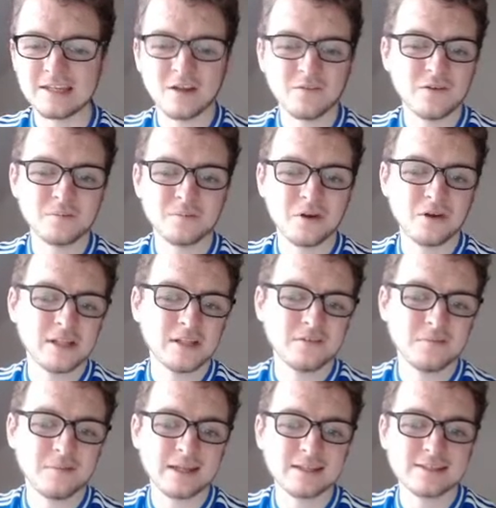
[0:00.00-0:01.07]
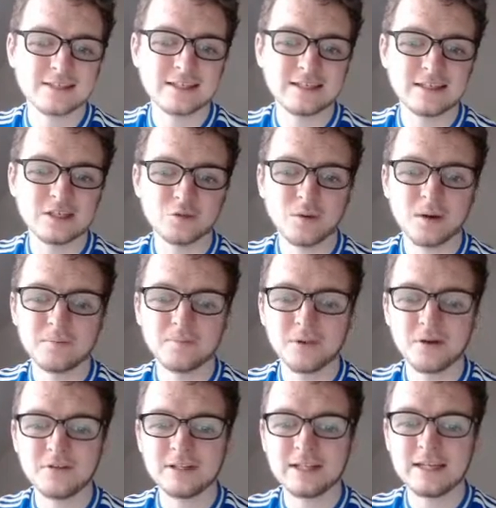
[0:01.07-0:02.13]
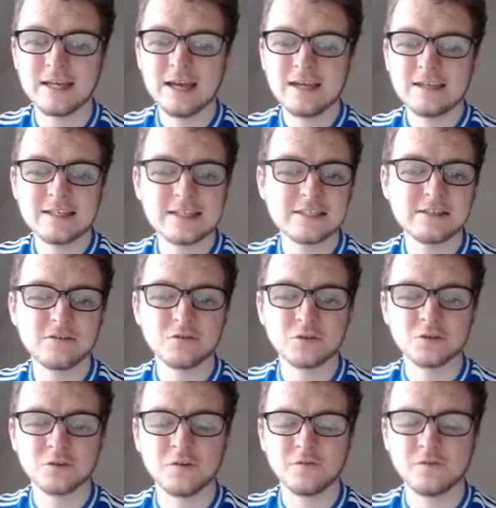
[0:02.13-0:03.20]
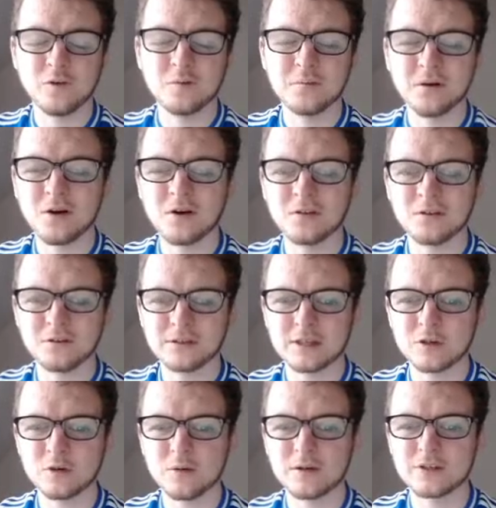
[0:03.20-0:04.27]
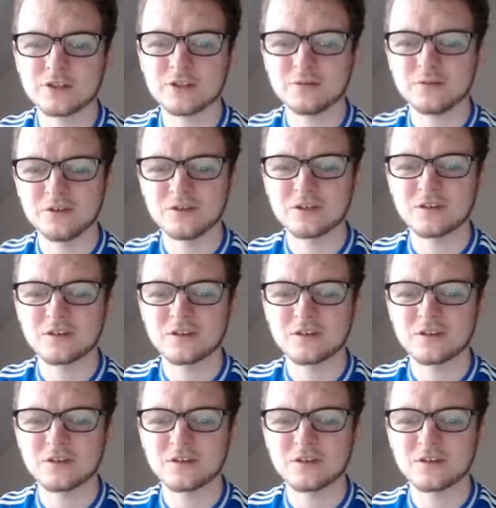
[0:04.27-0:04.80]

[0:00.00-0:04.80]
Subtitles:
I think Burnley v Man City is one. Burnley, yes, they were on good form, but aren't looking quite so good.